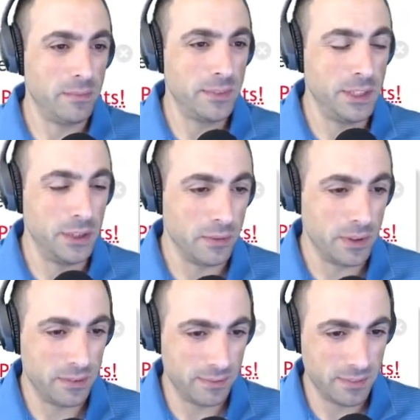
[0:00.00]
You know,
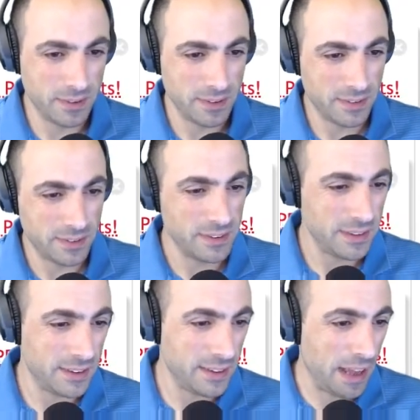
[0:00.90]

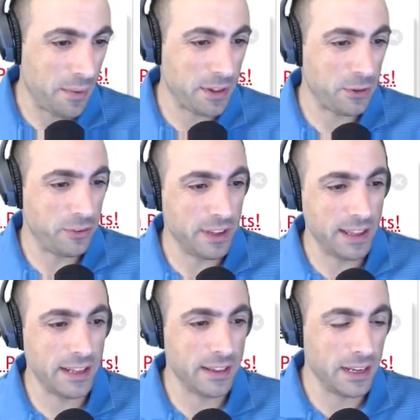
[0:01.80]
now that you say
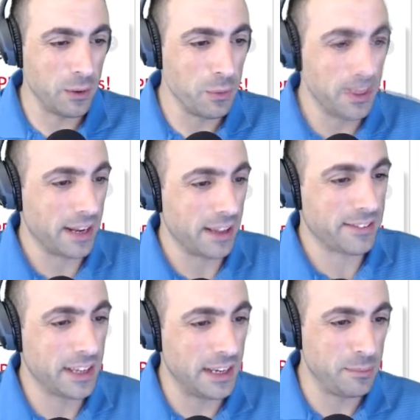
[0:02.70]
that, then I will not ask
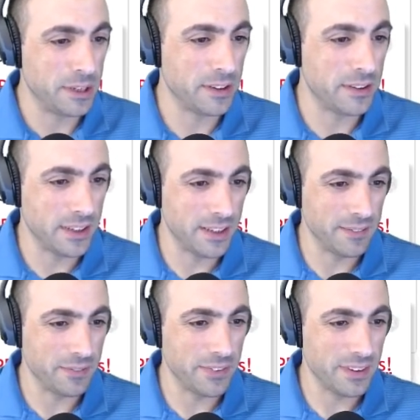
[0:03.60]
again. But
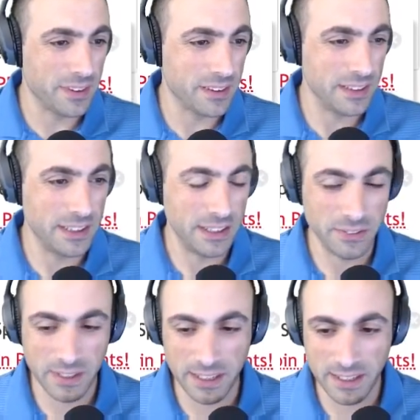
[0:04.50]
you know,
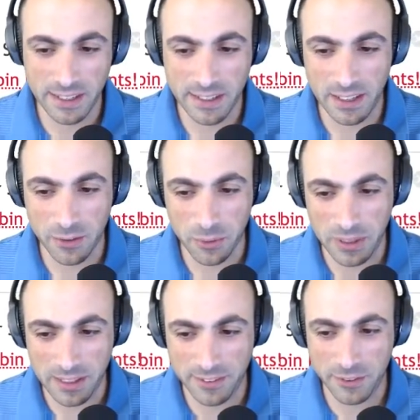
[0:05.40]
I can't
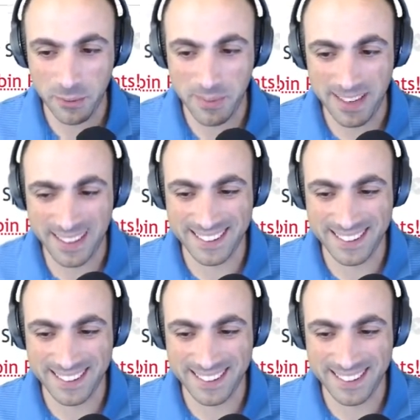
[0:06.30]
really assume that.